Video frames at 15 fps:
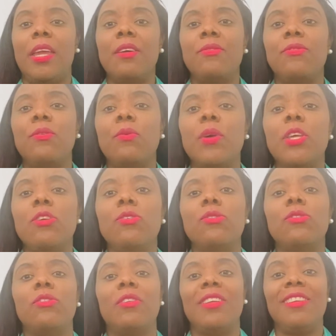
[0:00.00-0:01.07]
If we
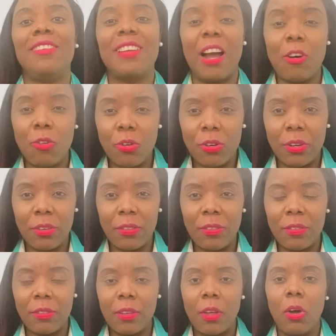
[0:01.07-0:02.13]
use
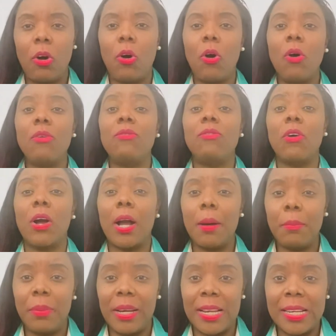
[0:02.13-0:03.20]
jargons or
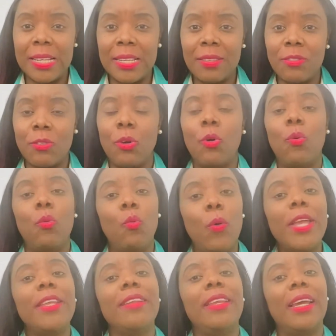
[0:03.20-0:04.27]
vocabularies
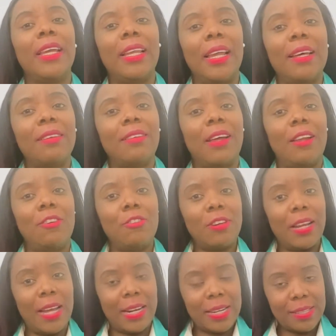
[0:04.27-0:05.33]
which the class cannot
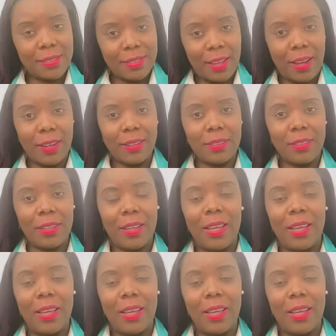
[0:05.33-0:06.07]
understand,